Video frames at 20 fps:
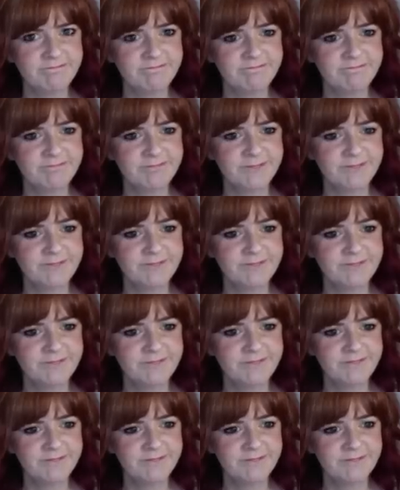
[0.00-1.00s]

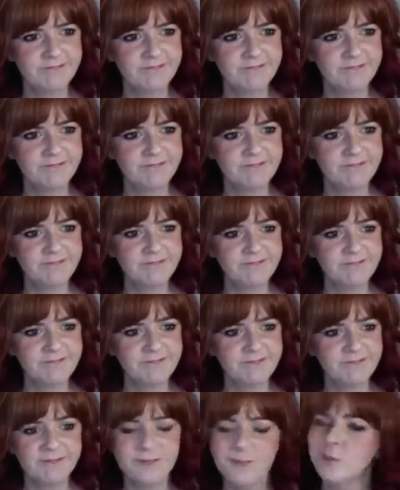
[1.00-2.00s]

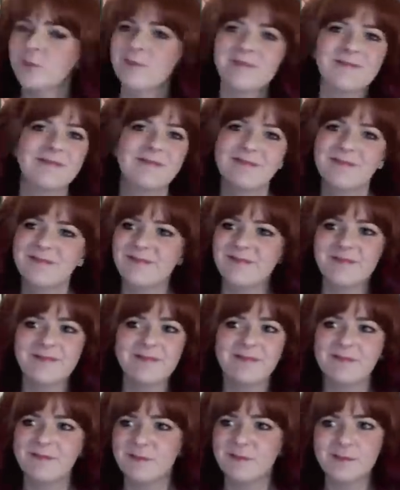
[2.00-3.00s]

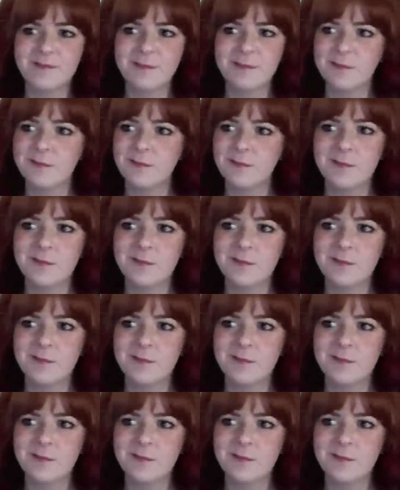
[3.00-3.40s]
No words are spoken by the person on screen.